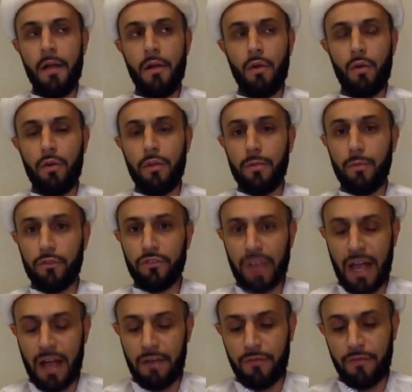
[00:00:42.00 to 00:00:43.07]
or the
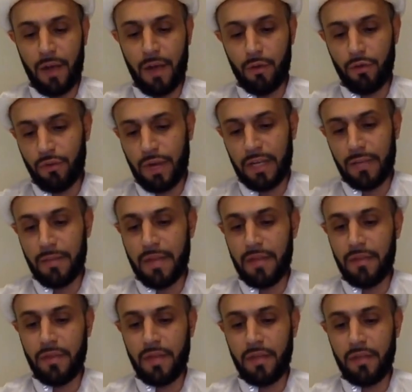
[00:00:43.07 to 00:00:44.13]
Mus'haf, I would
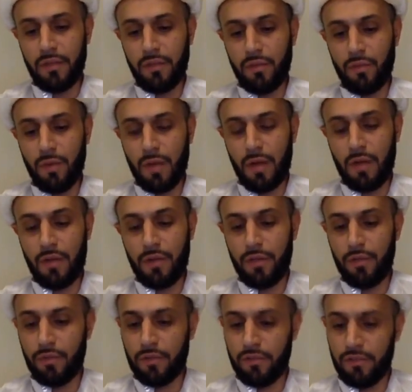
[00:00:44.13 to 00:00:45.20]
recommend that you, uh, that
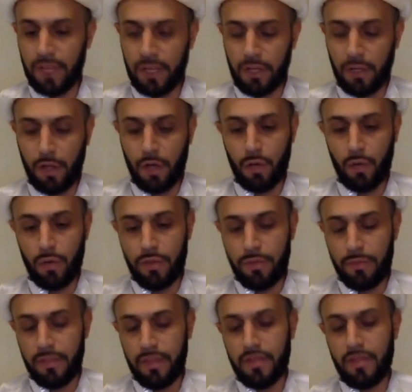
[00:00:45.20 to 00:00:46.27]
you recite along with
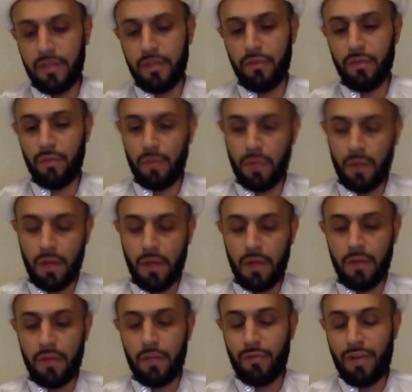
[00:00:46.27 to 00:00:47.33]
me, that you,
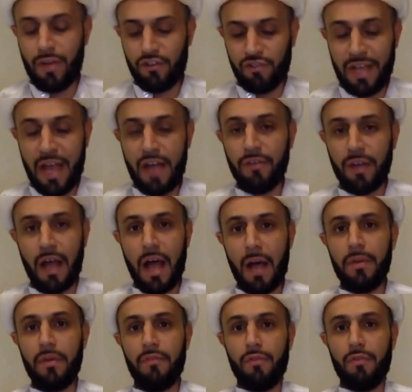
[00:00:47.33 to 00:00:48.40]
that you actually have a
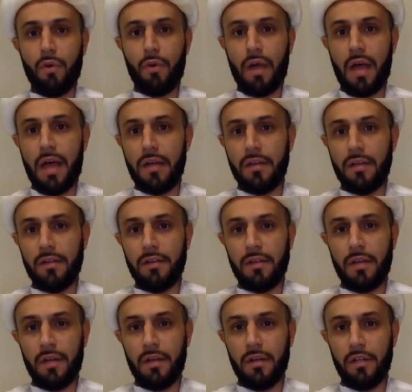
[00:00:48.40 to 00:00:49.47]
copy of the Quran and
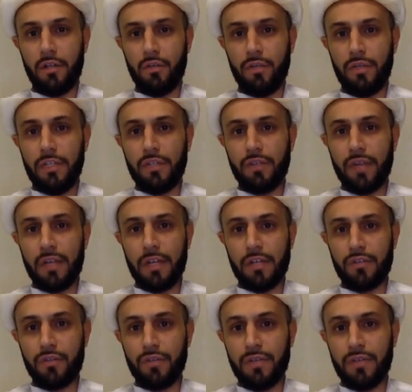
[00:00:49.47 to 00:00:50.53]
uh, you know, really try to
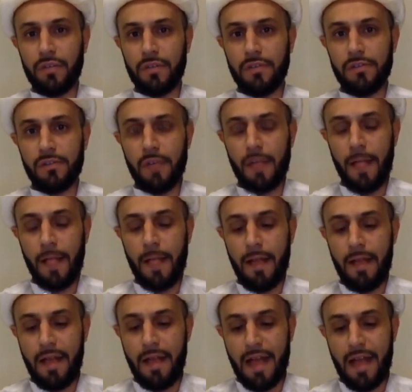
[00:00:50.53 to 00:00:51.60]
treat this
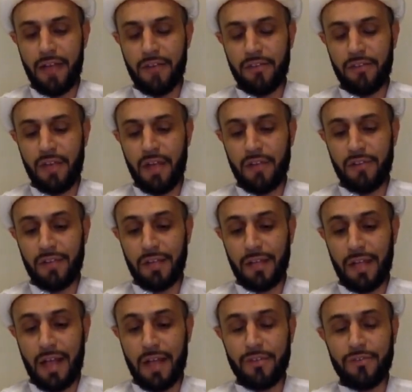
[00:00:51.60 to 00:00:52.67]
as, as a
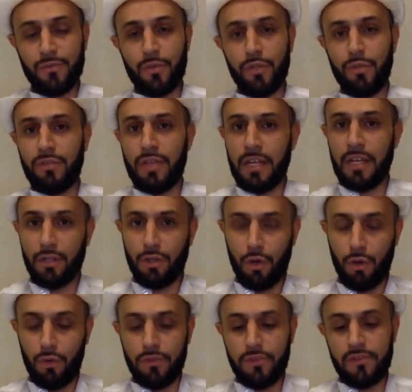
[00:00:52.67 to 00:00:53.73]
class where you take
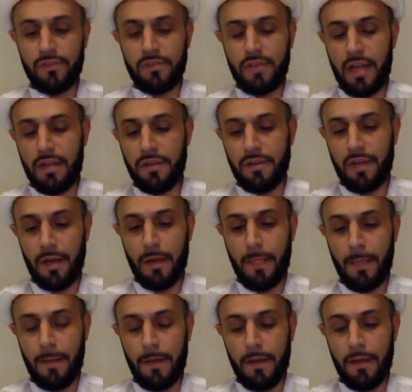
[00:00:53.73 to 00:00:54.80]
notes and uh,
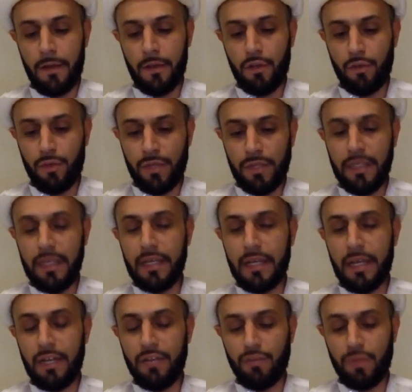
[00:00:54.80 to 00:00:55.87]
you really
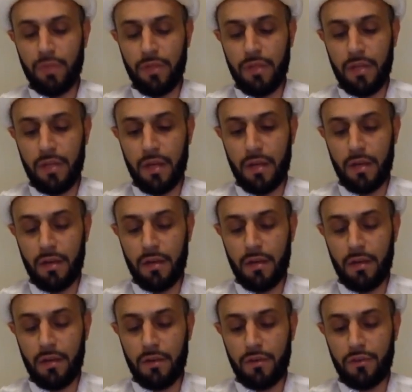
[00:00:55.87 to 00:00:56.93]
engage with the, uh,
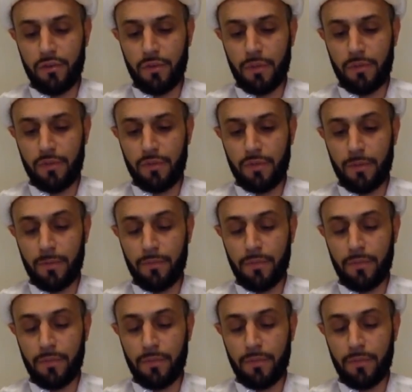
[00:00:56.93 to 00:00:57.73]
the scripture.